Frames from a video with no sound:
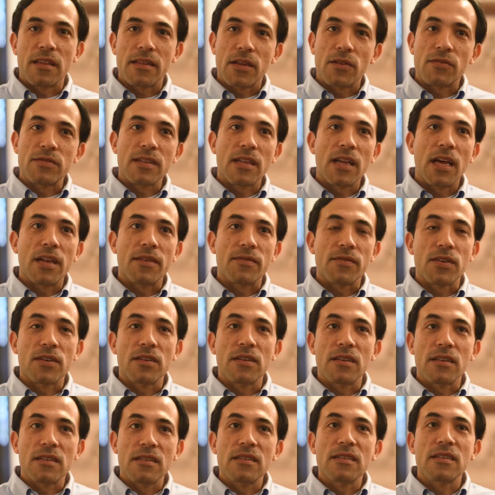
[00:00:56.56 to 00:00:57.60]
that there was a lot of
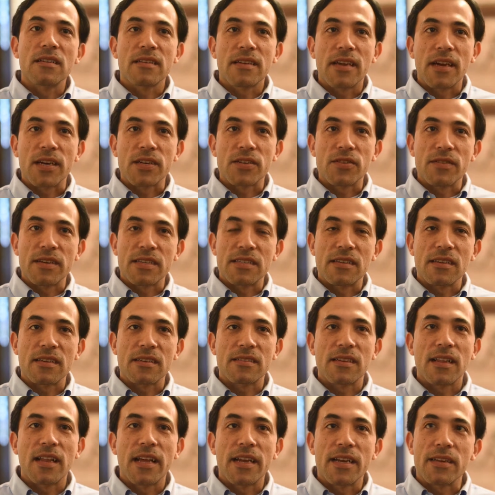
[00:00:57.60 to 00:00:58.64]
good
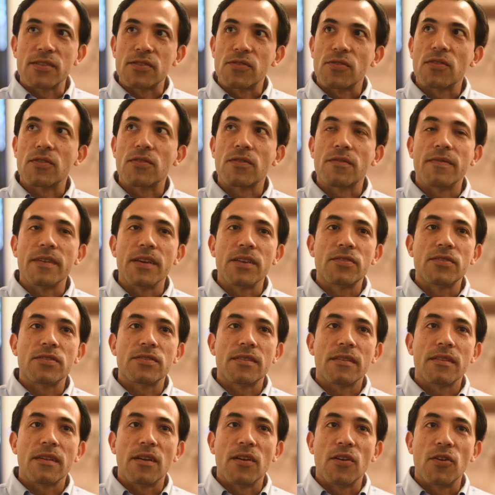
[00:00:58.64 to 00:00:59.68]
characteristics, a lot of historical features
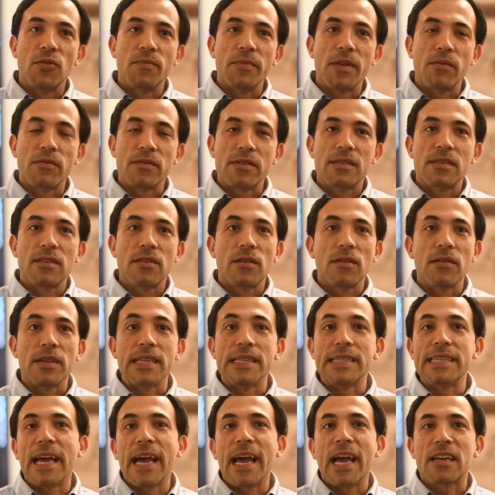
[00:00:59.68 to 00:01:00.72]
of the home that were still
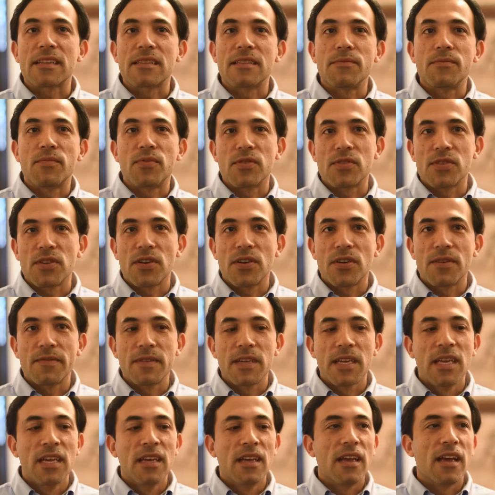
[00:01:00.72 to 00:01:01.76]
intact and
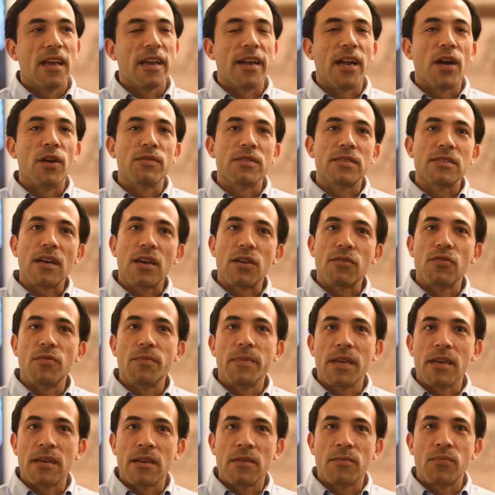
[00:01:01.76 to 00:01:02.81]
preserved, and I always thought it would
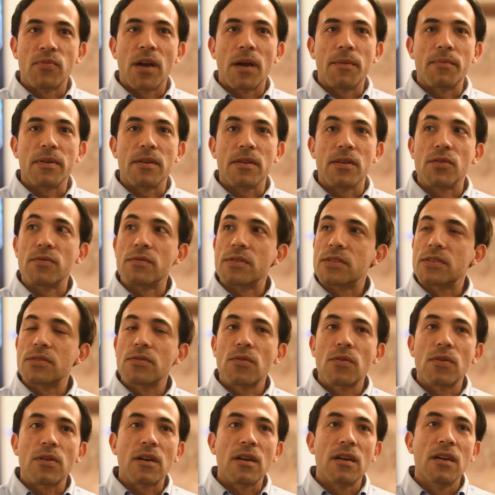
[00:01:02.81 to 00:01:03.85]
be a good property to
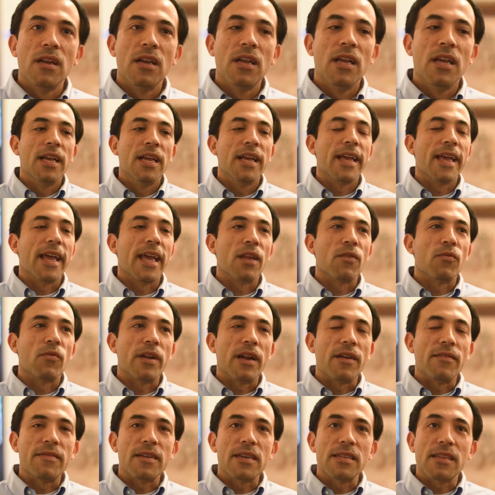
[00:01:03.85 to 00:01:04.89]
restore. And when
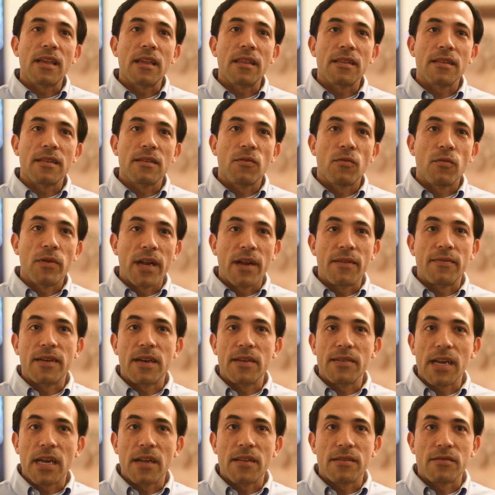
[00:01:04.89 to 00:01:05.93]
I found out
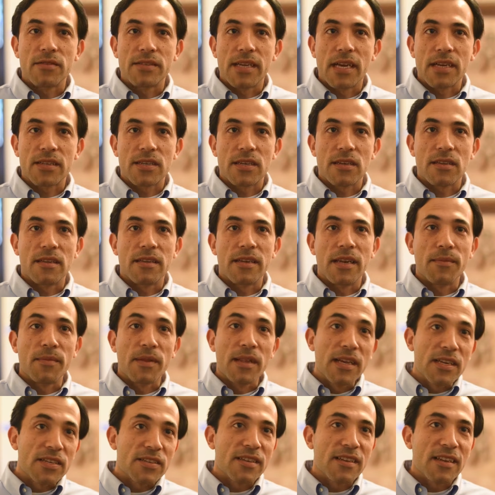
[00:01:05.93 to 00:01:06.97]
it was actually on the
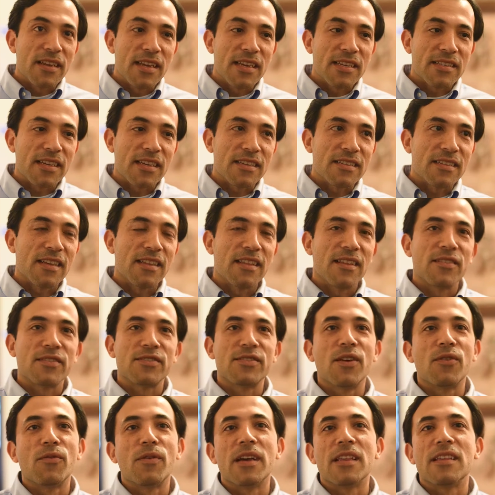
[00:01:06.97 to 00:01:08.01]
demolition list, I said, there's
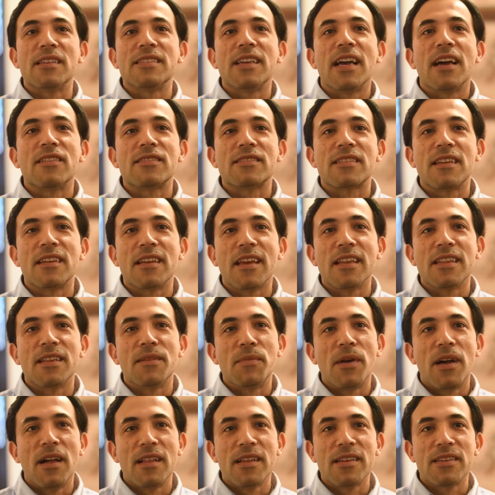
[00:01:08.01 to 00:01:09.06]
no way this house can get
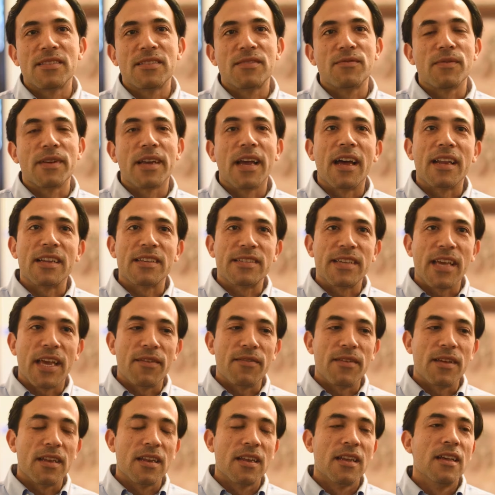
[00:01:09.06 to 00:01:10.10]
demolished, we got to
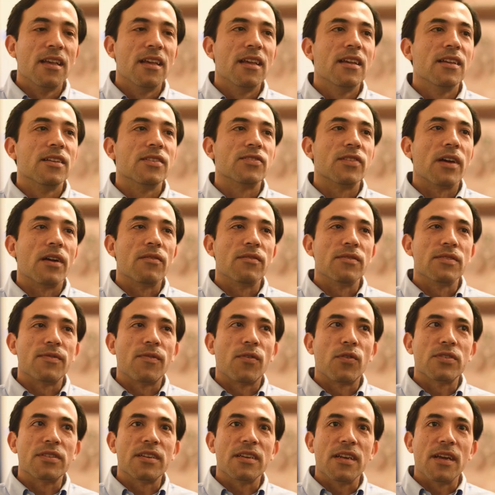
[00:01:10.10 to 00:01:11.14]
save it. So I was
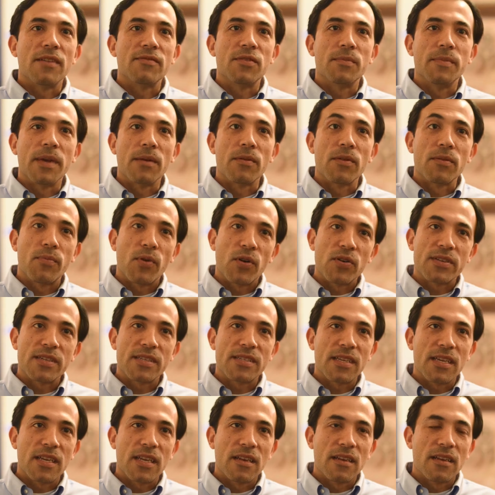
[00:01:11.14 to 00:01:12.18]
fortunate enough to be able to
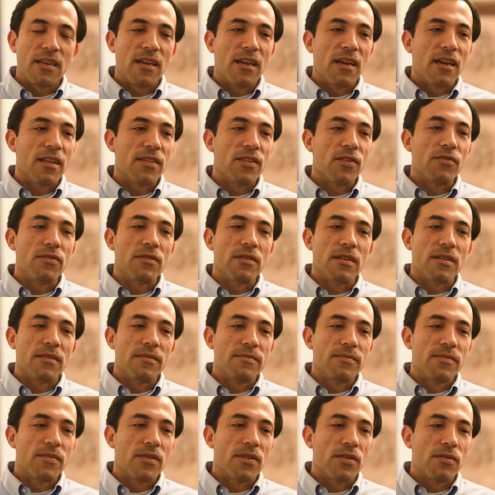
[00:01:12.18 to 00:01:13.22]
purchase it through
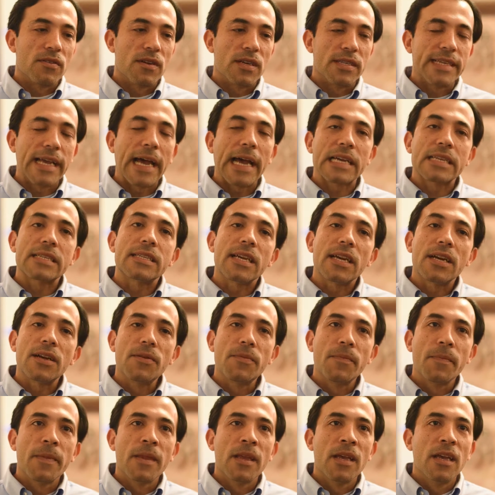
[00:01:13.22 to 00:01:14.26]
a tax
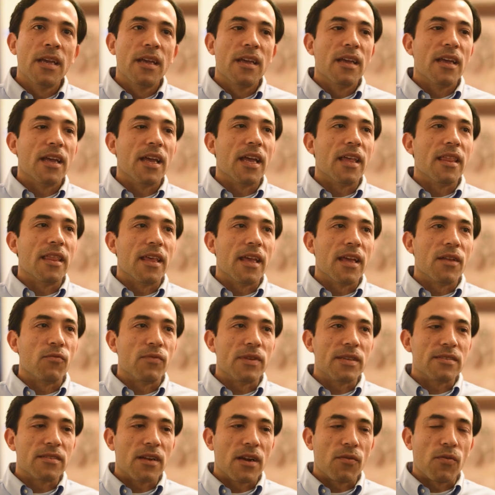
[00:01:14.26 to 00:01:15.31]
sale. And then
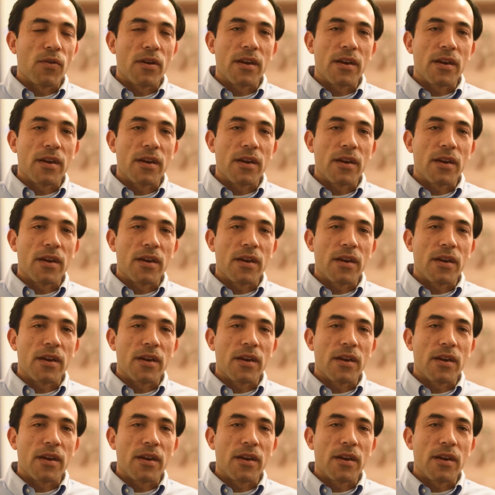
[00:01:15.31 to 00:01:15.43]
we started